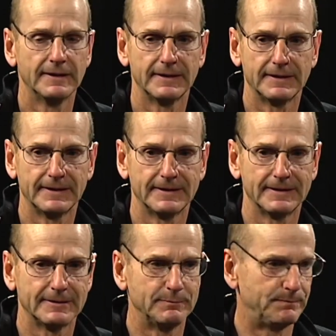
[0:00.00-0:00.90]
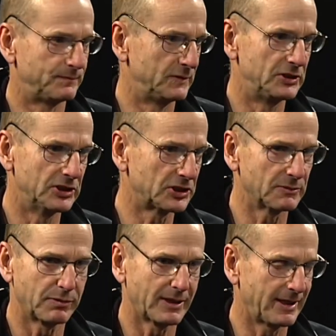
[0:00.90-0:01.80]
Uh, just
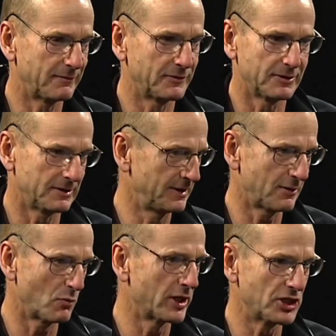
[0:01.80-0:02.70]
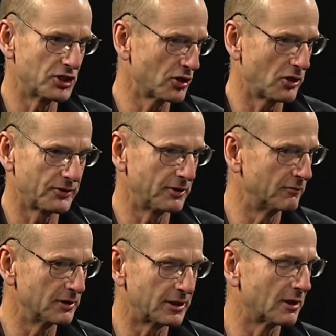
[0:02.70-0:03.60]
a player that you know when he's on, you
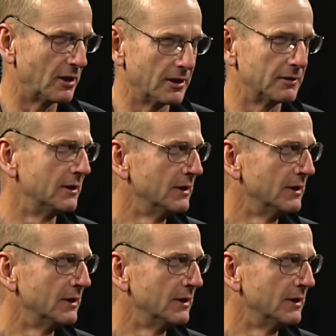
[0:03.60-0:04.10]
really can't